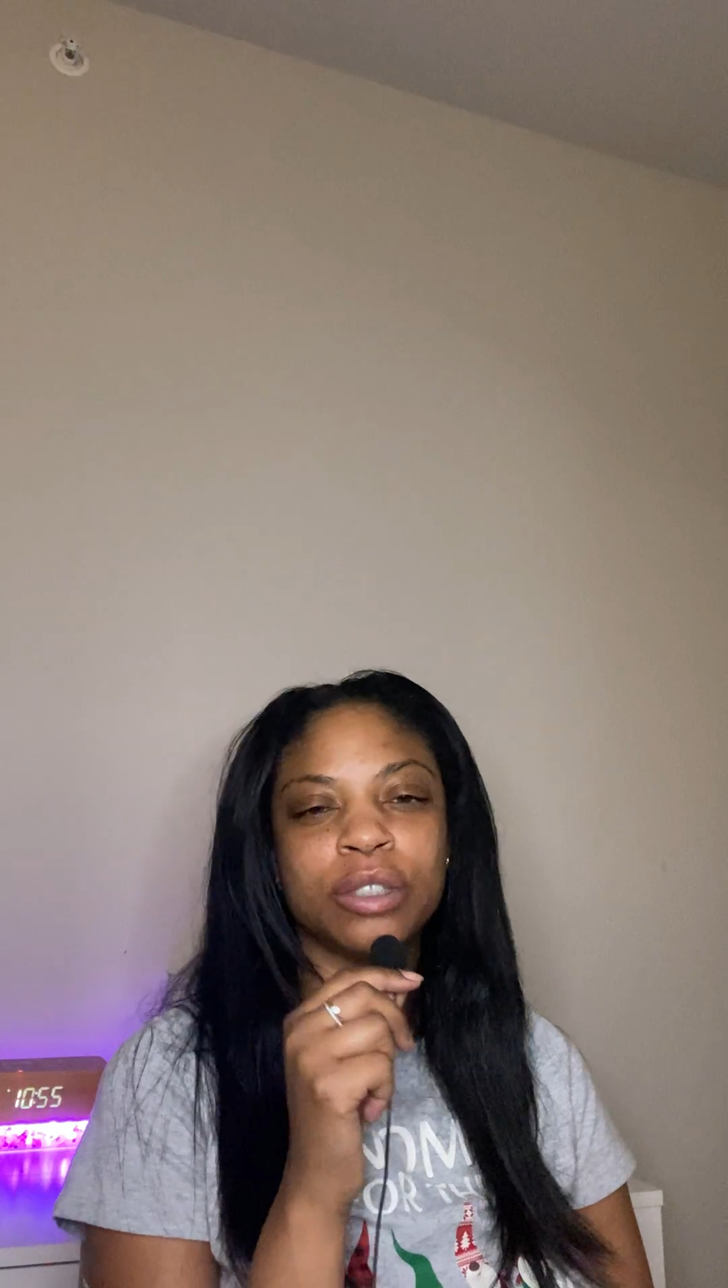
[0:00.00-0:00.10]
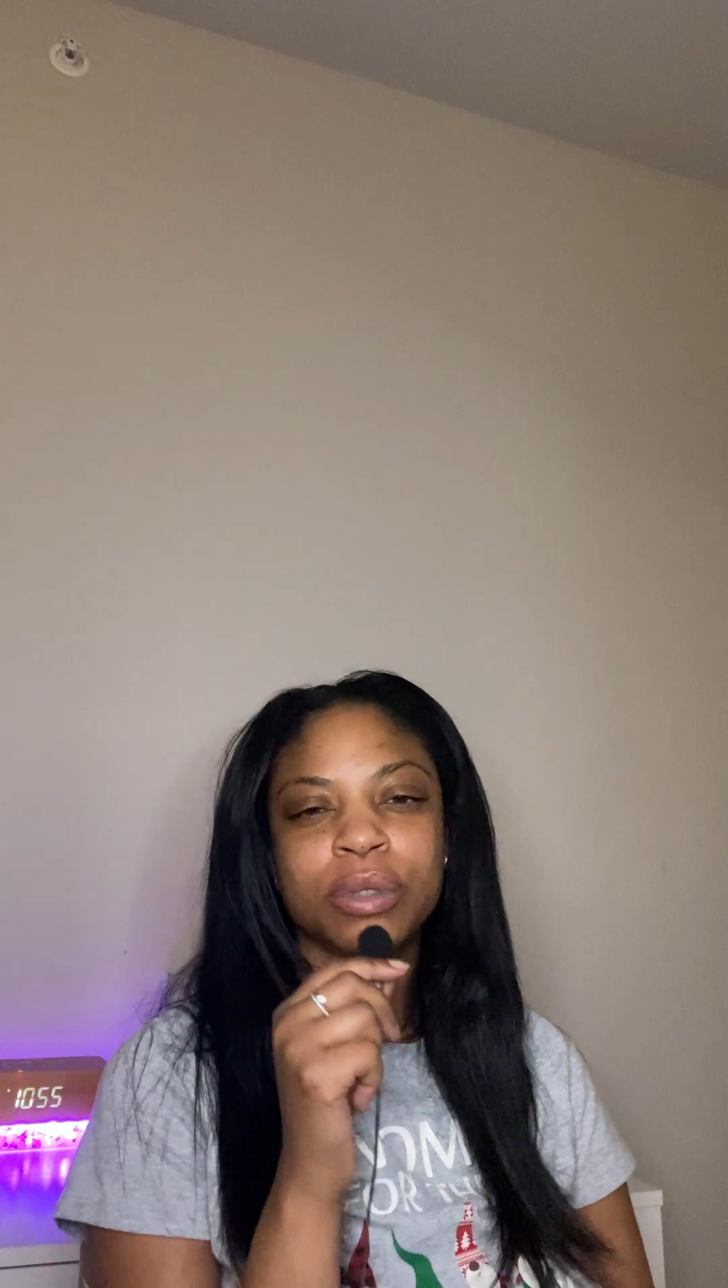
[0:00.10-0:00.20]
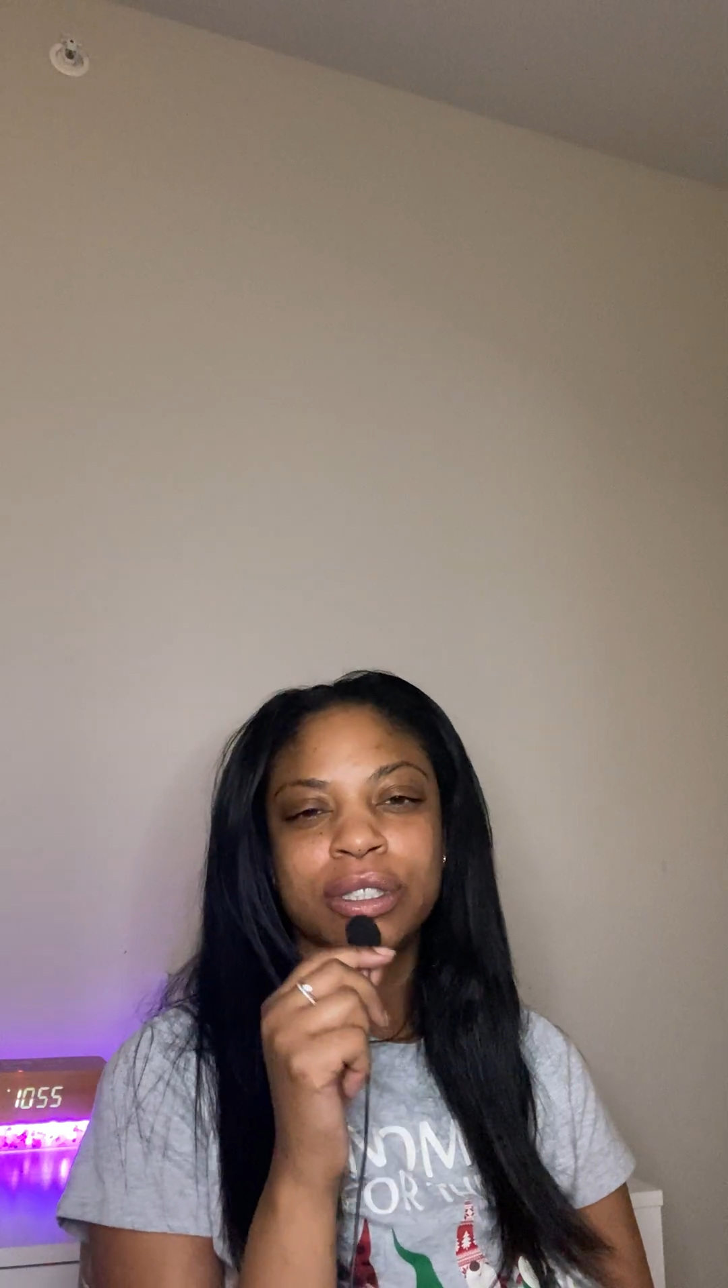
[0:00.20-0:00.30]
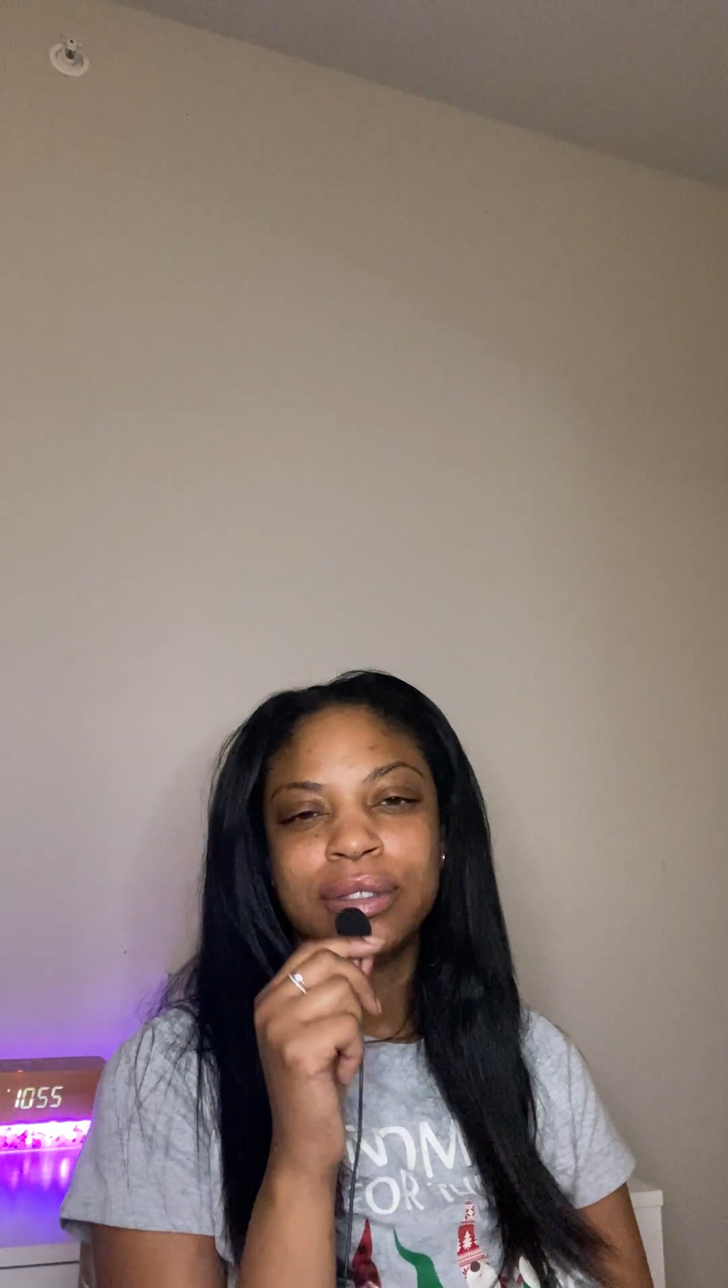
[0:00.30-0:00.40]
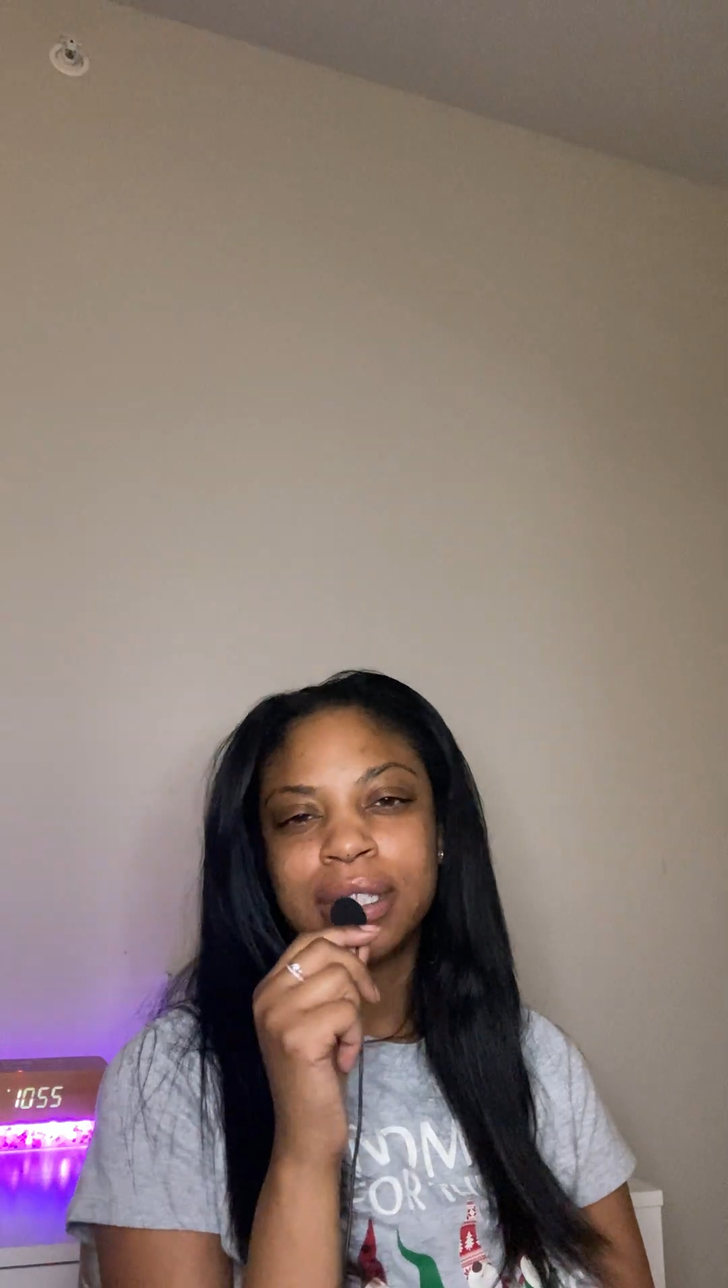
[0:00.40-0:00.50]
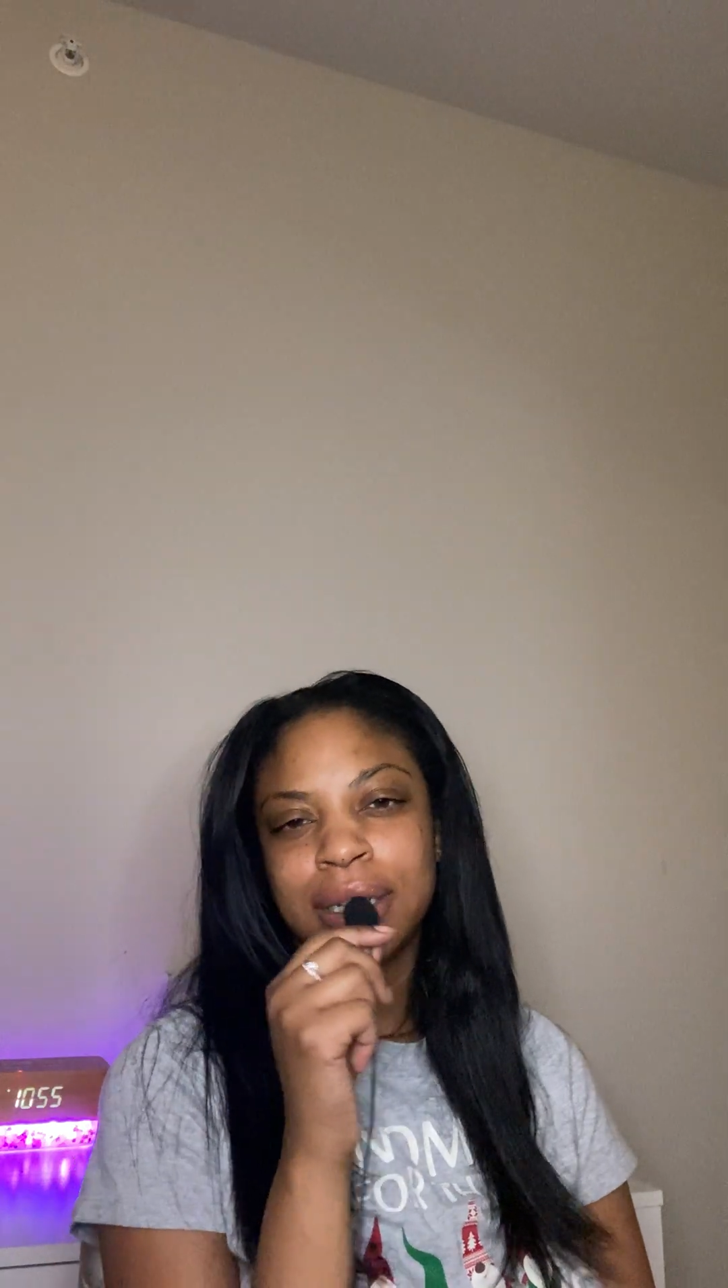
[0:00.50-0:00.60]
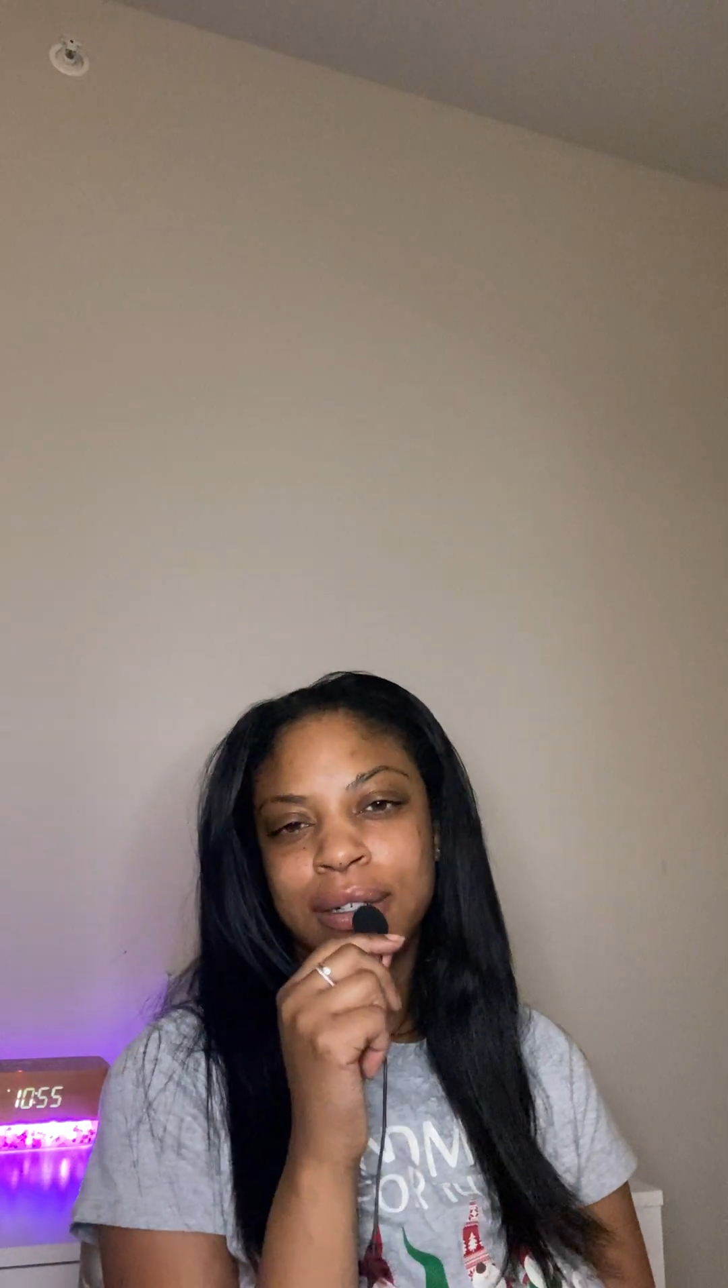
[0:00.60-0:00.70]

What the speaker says: what you say to